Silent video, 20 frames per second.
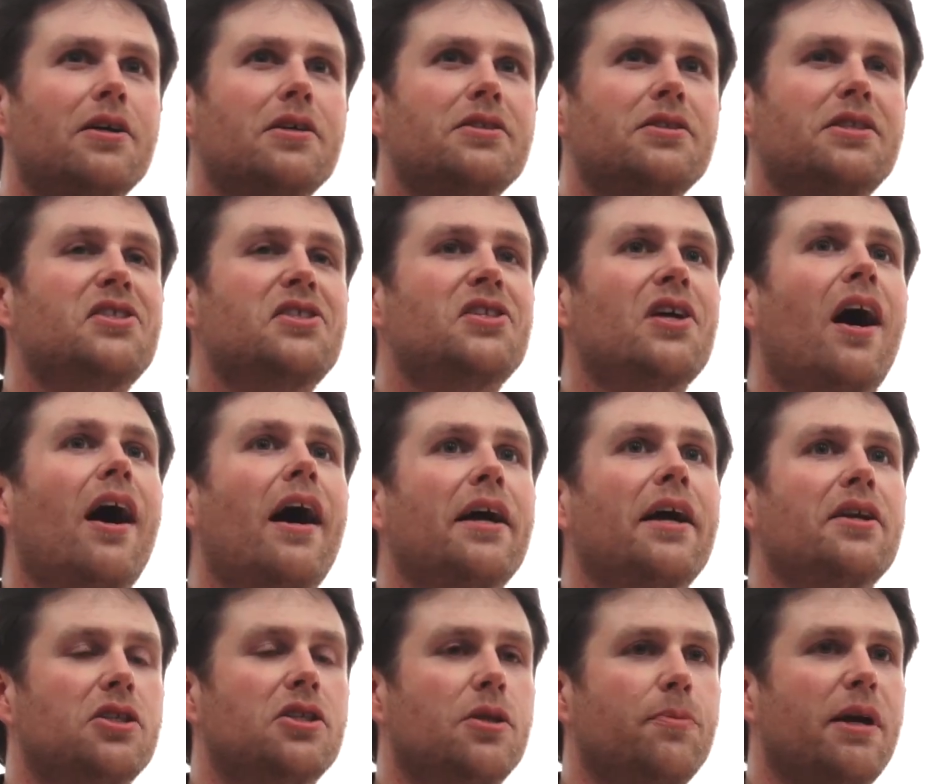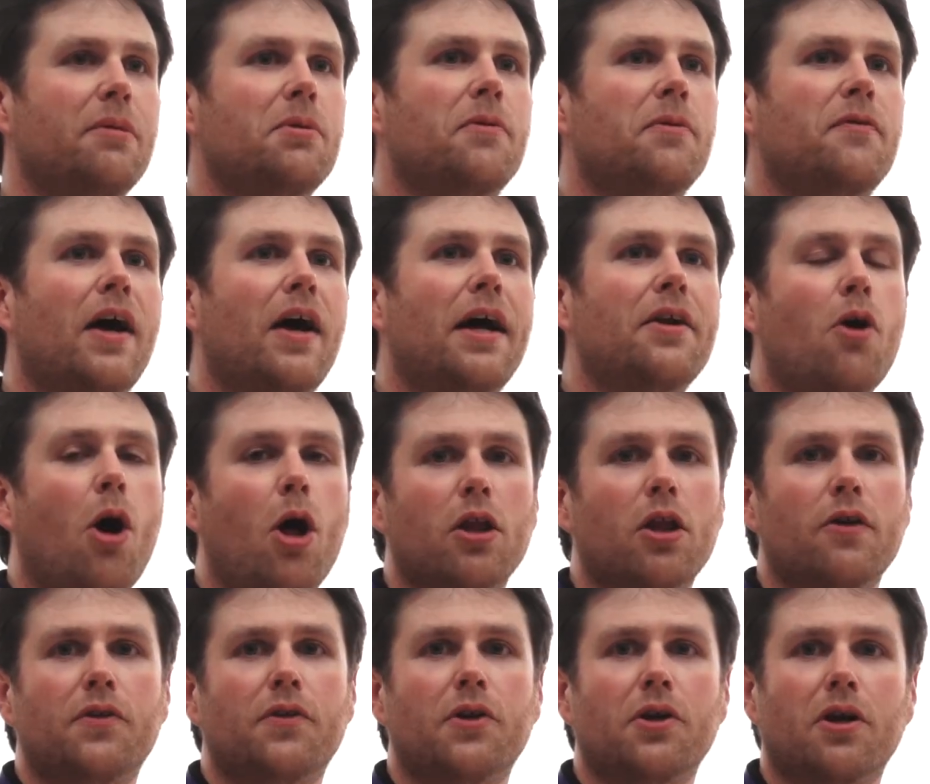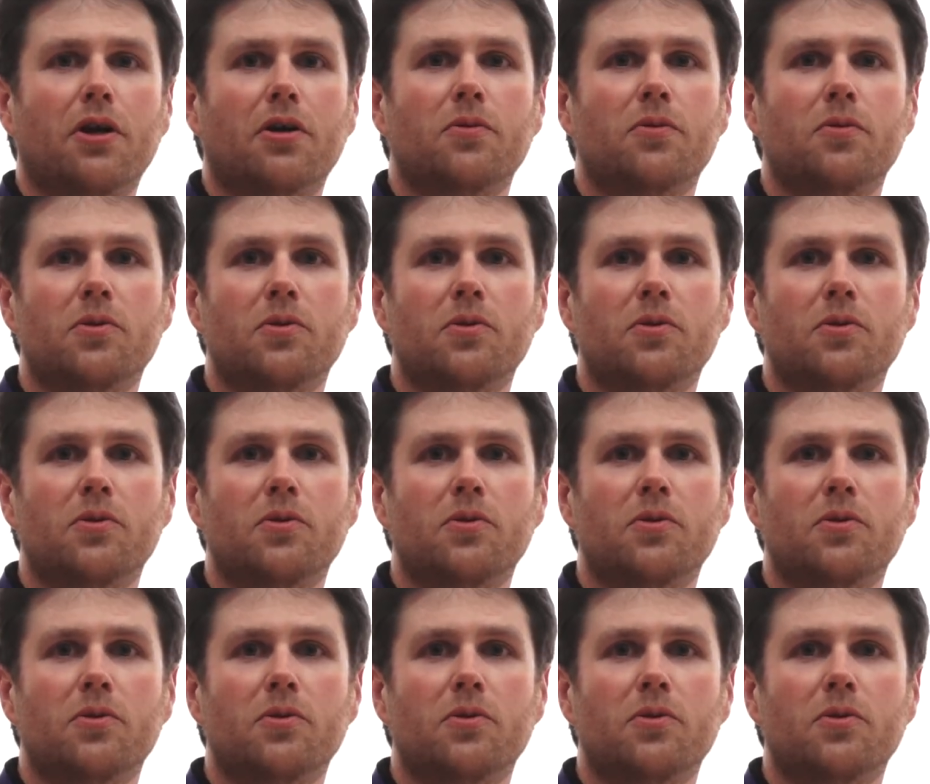design to be able to provide all of their